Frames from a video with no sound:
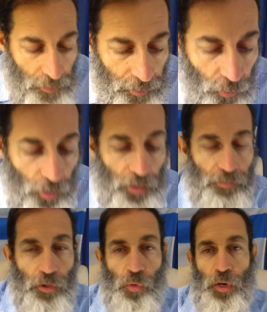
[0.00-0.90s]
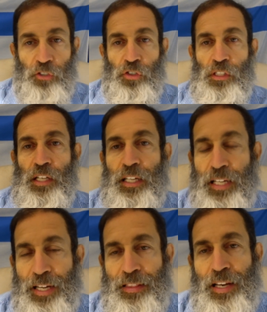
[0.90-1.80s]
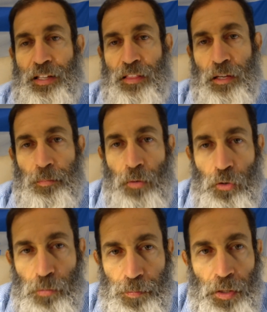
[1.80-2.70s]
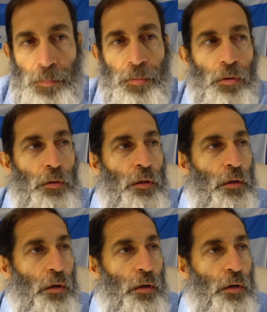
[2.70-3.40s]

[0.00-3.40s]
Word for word: but one of the questions I get that I think most people